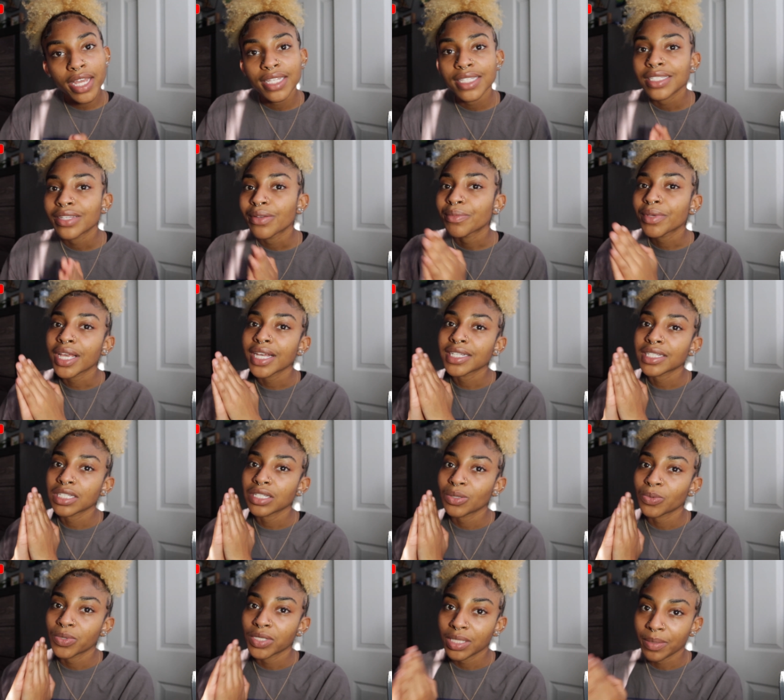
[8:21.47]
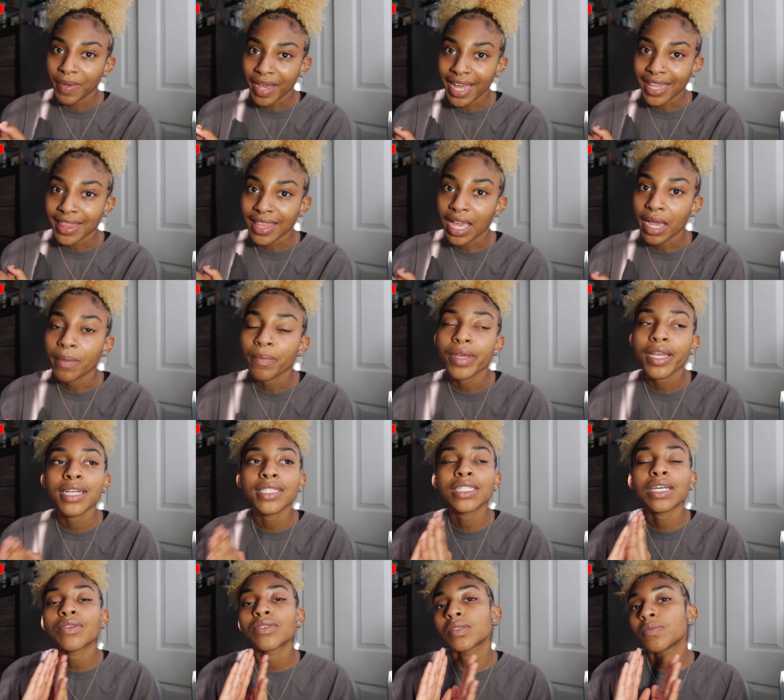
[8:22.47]
in some cases it was a bad thing,
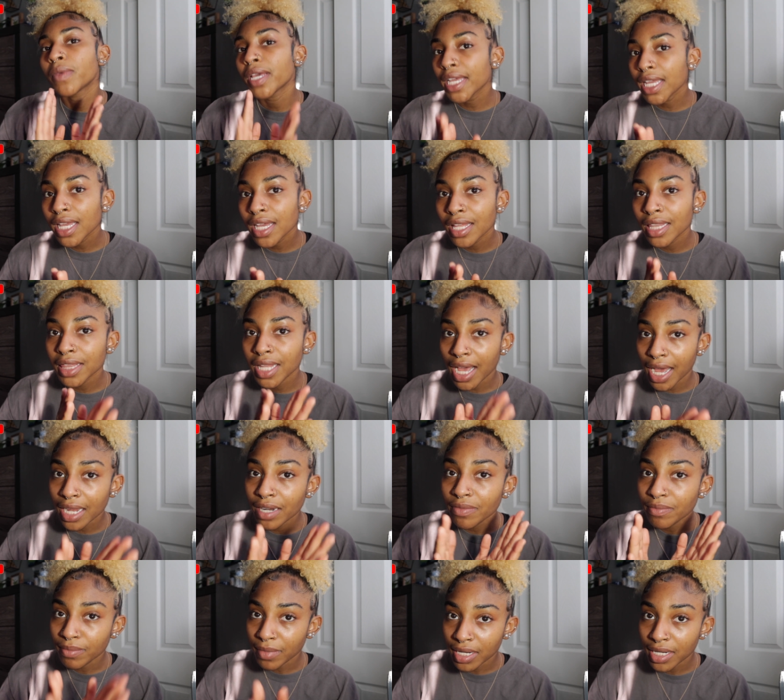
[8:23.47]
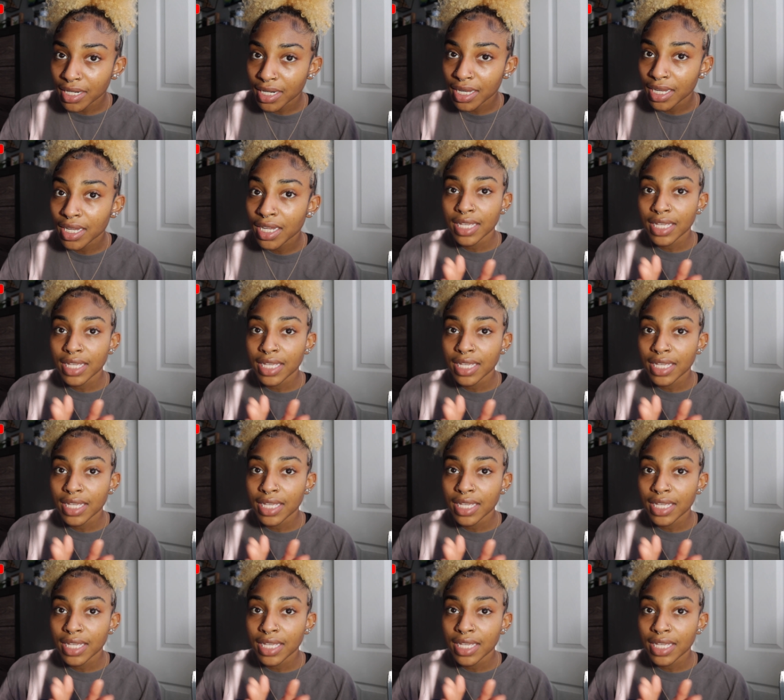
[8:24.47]
because I was making a lot of money,